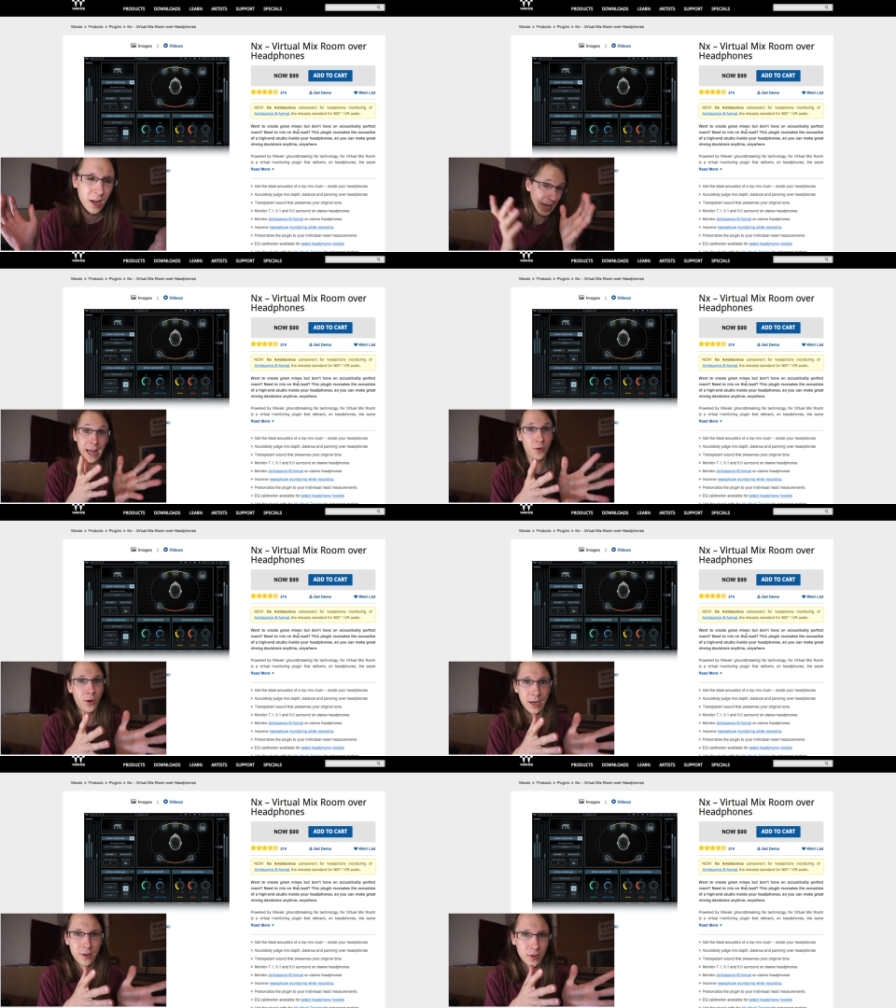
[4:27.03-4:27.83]
Yeah, you
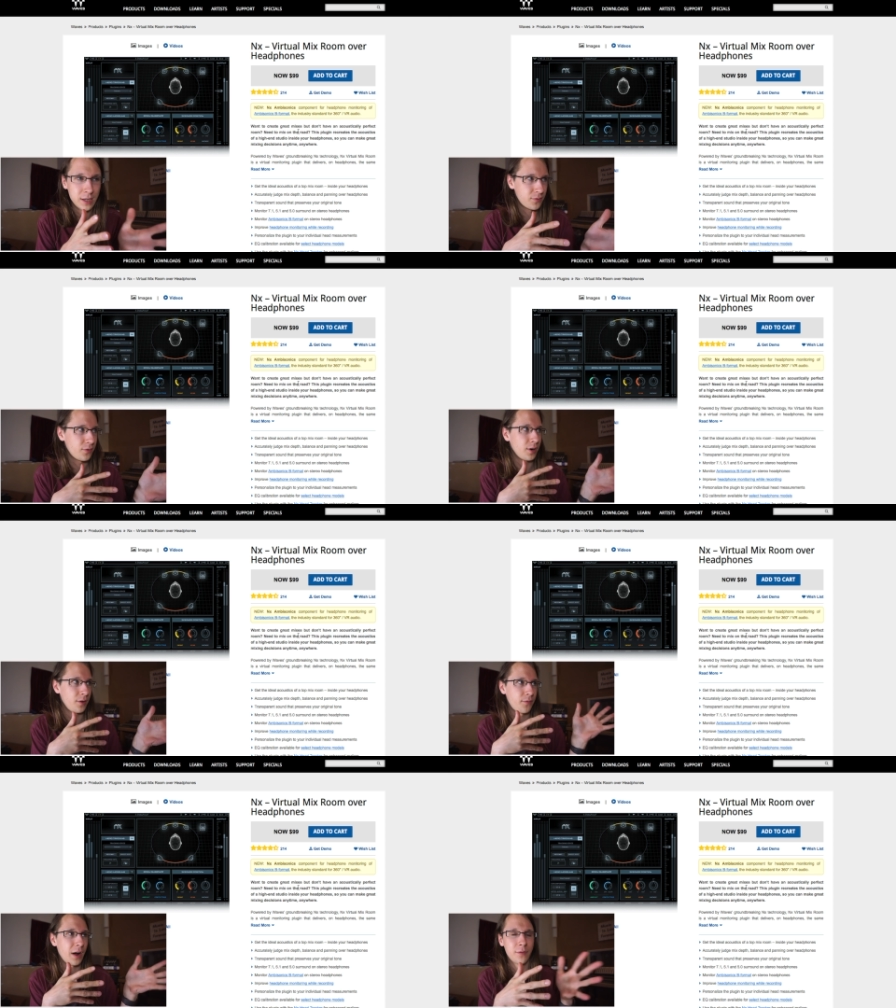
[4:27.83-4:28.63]
can do this
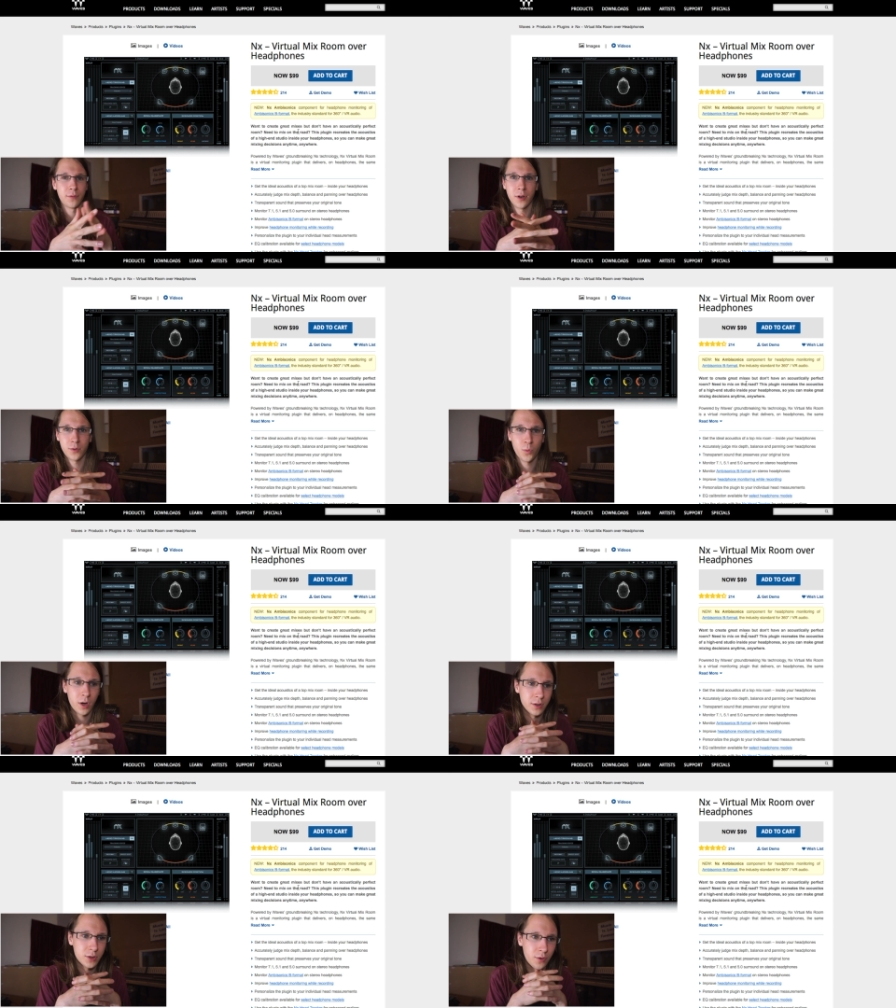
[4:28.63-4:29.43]
for
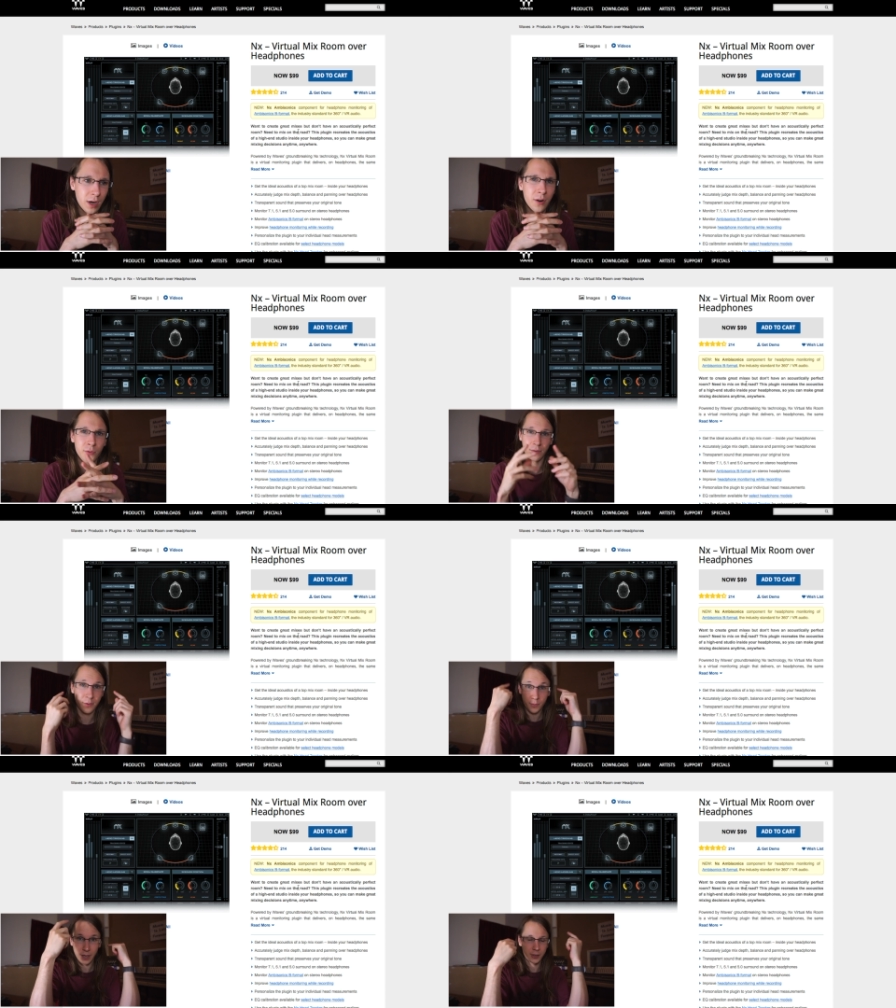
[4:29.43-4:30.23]
5.1 surround.
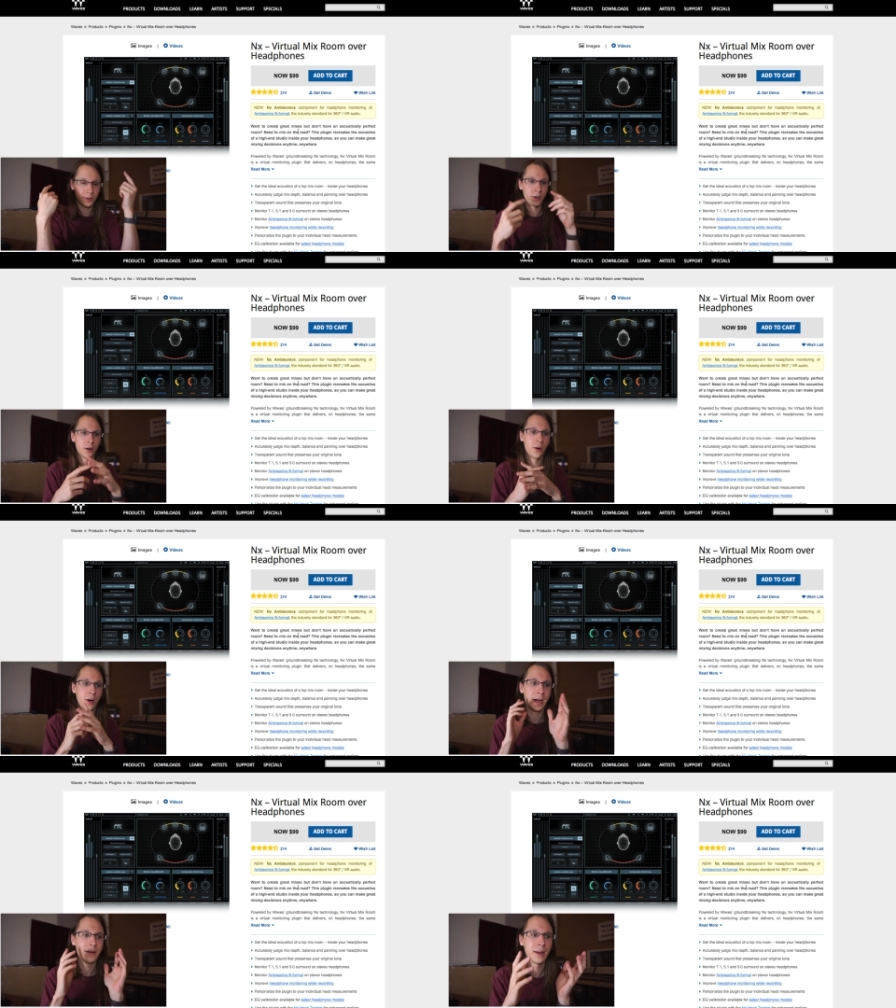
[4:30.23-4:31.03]
If you measure your own
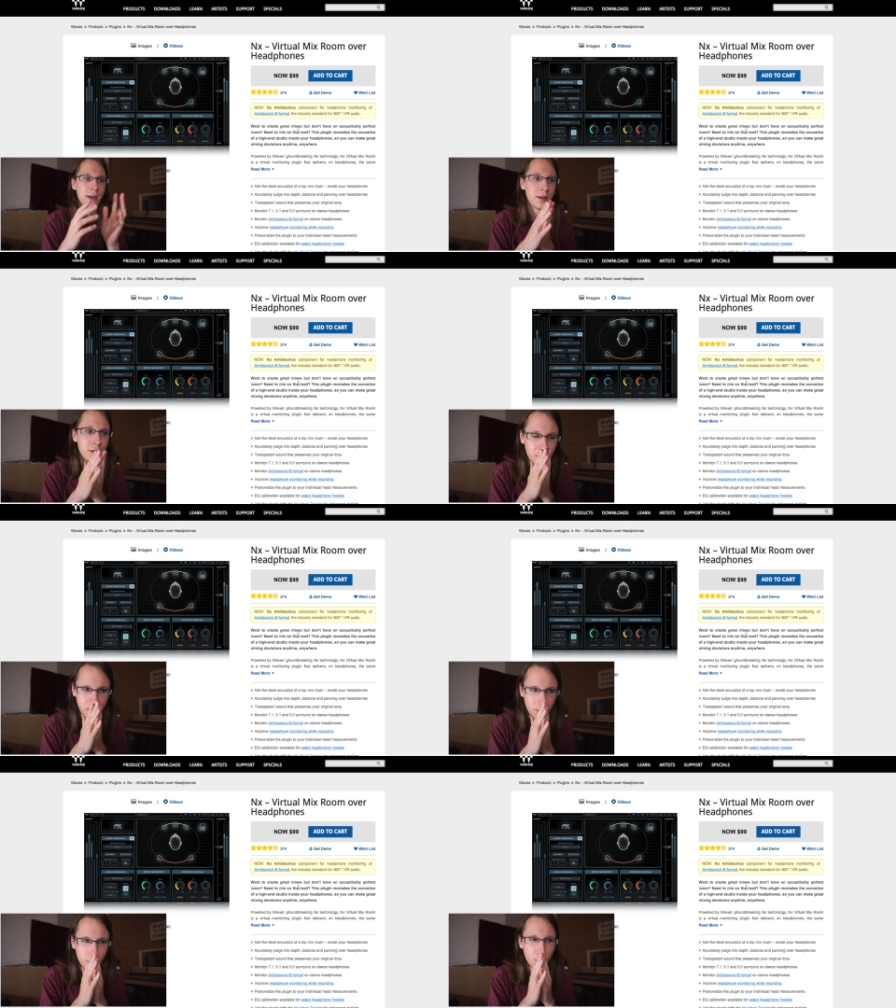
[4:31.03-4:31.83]
head, then
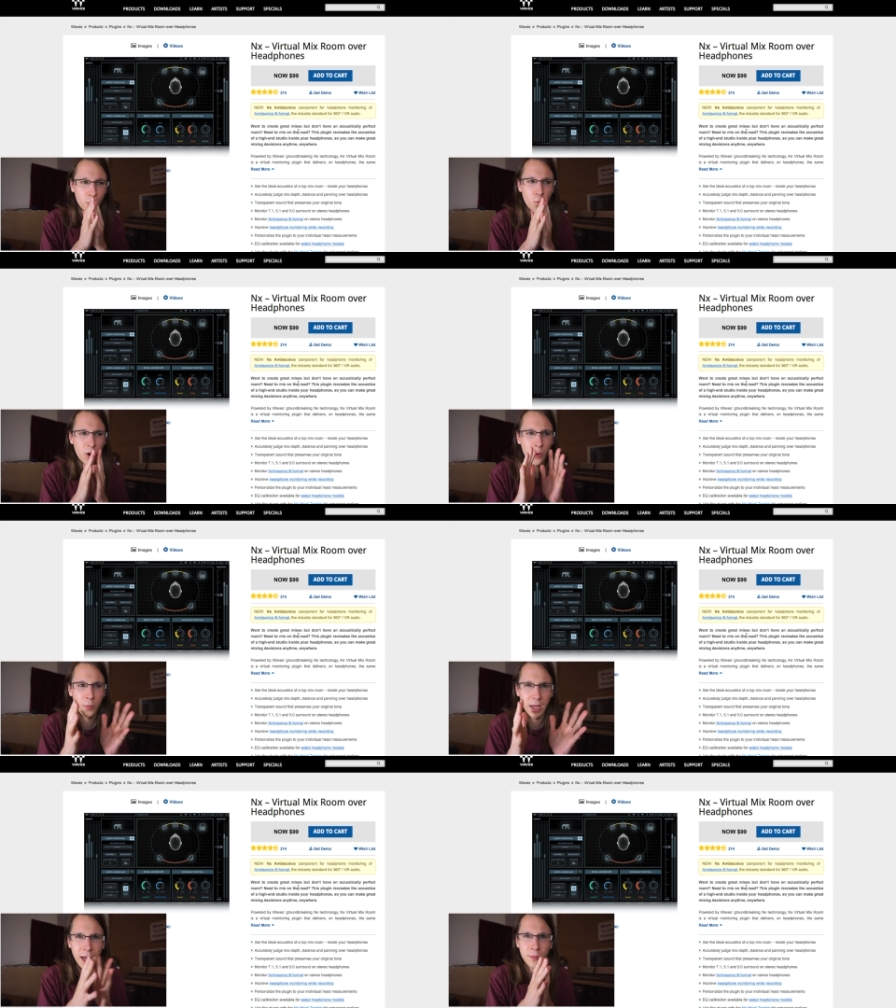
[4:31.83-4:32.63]
you will
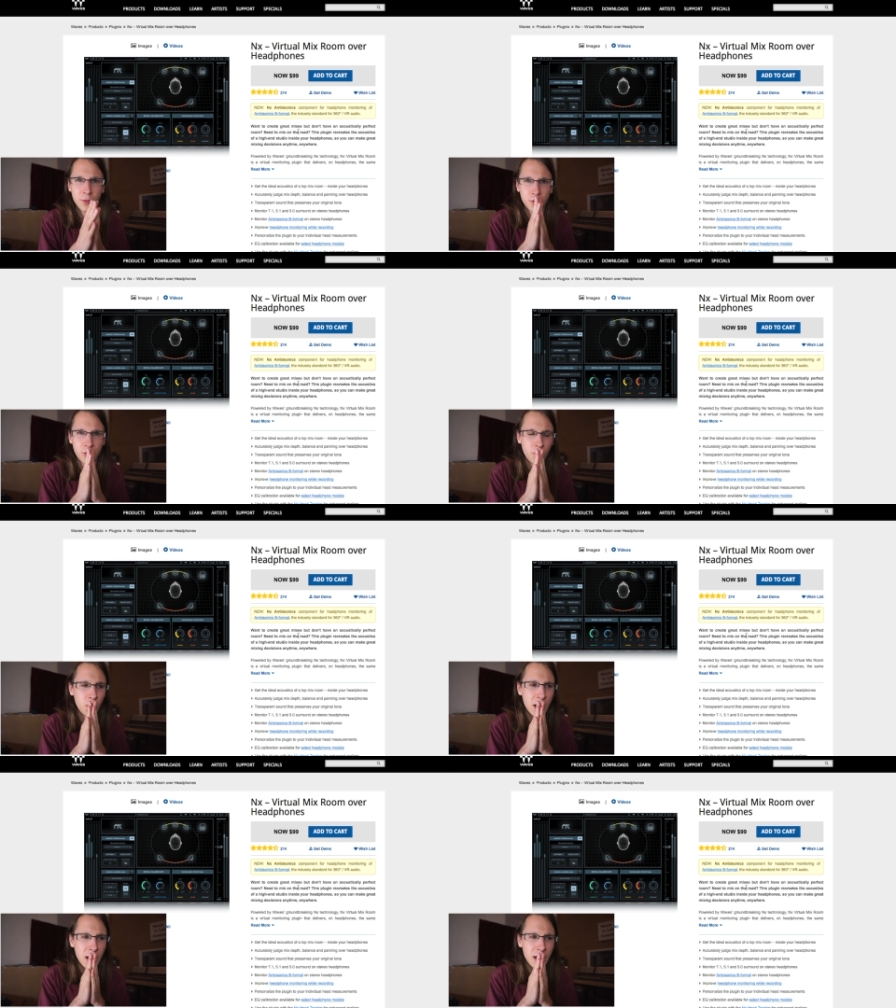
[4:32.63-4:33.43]
be able to
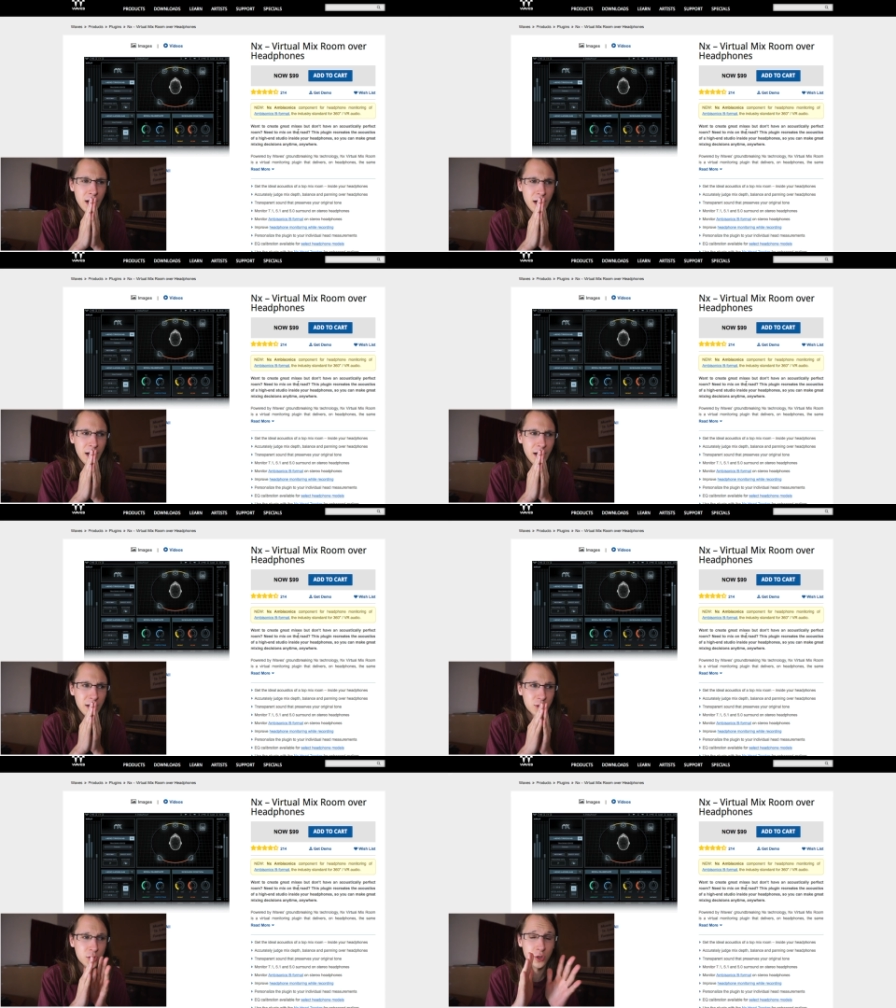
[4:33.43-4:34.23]
do
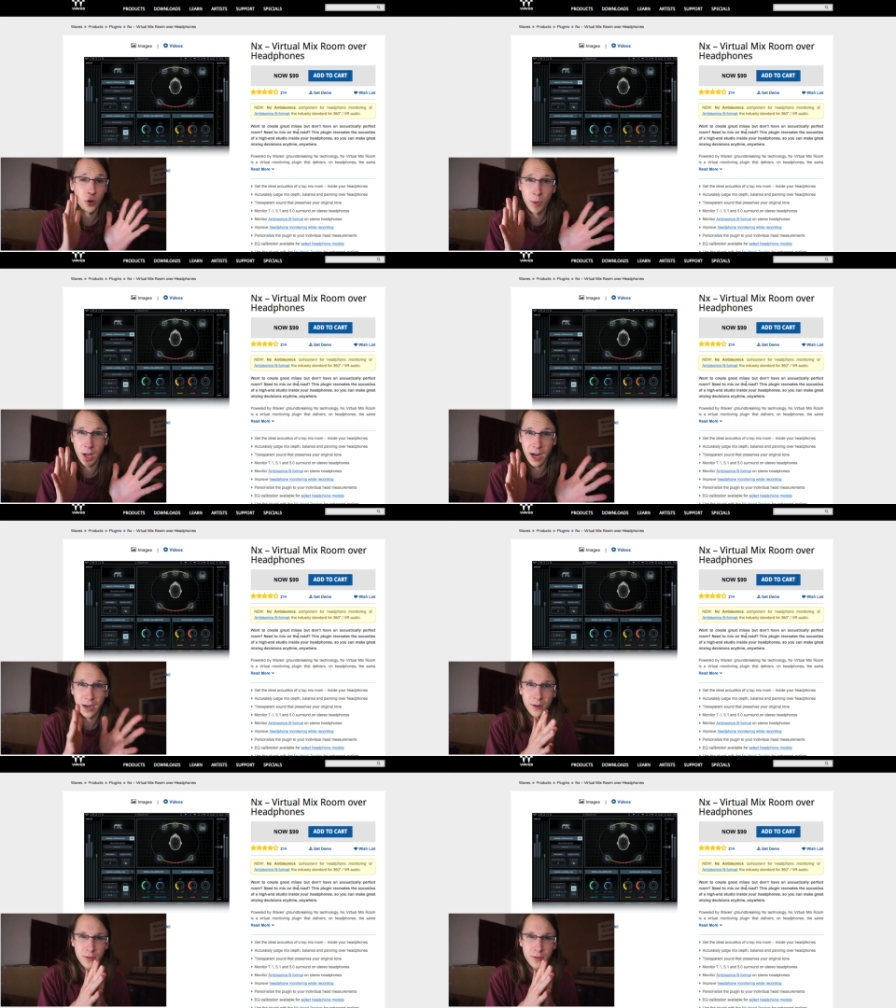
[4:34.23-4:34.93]
some kind